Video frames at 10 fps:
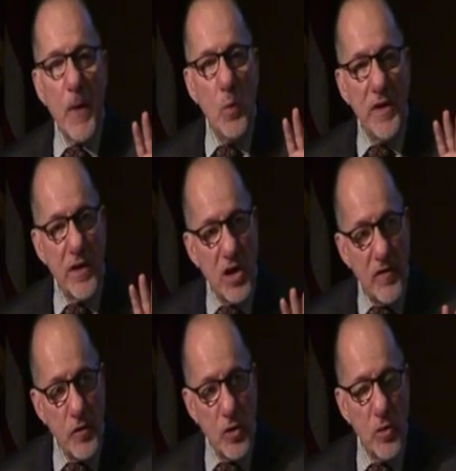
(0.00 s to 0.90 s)
when the
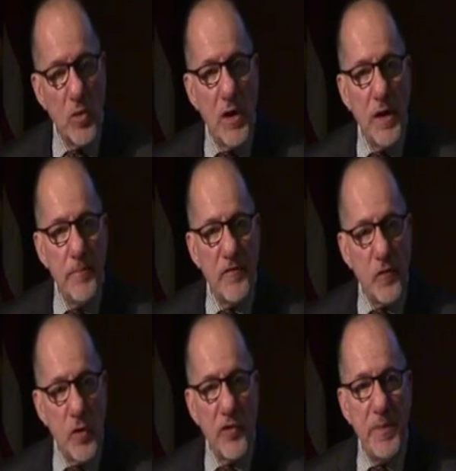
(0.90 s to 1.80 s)
governor
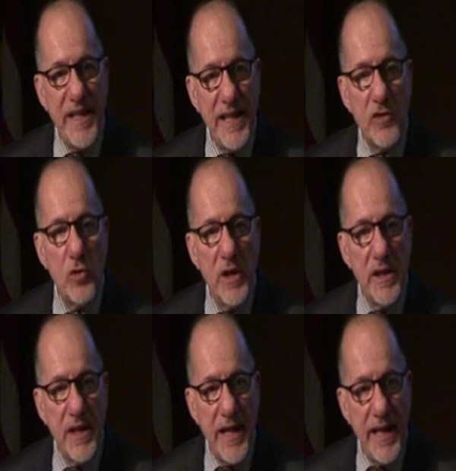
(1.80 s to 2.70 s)
first began to
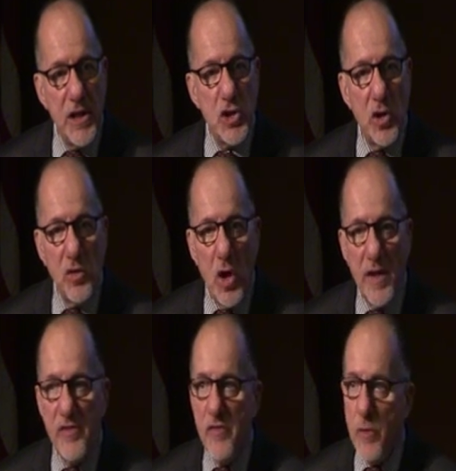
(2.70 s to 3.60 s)
engage a
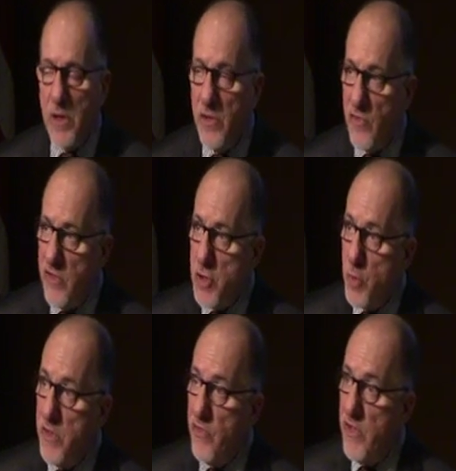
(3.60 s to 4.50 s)
lot of different
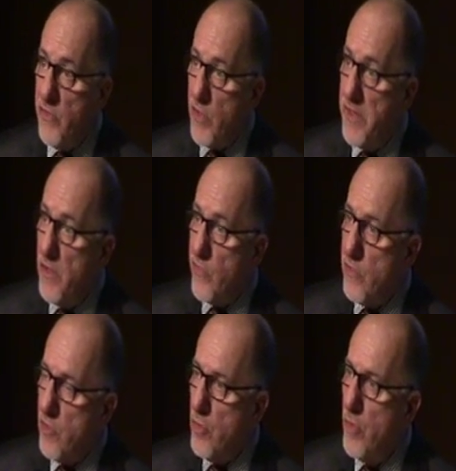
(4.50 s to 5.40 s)
constituencies on this a
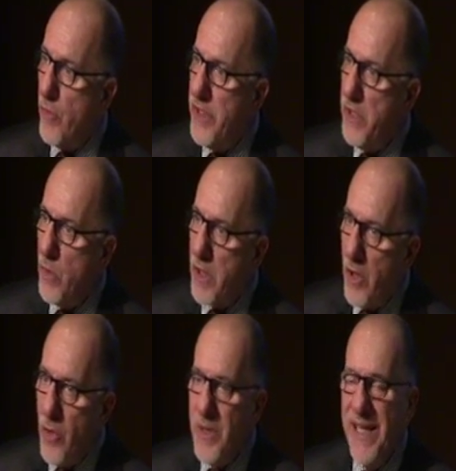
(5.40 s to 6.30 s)
little over a year
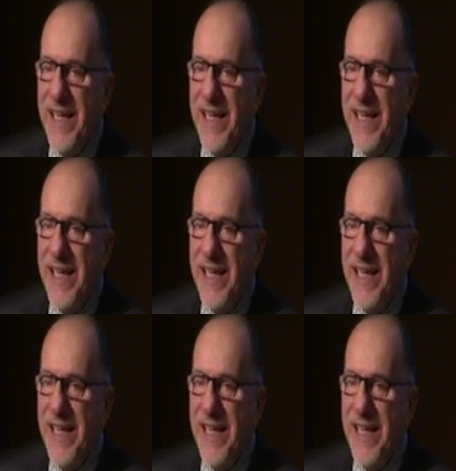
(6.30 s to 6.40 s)
ago,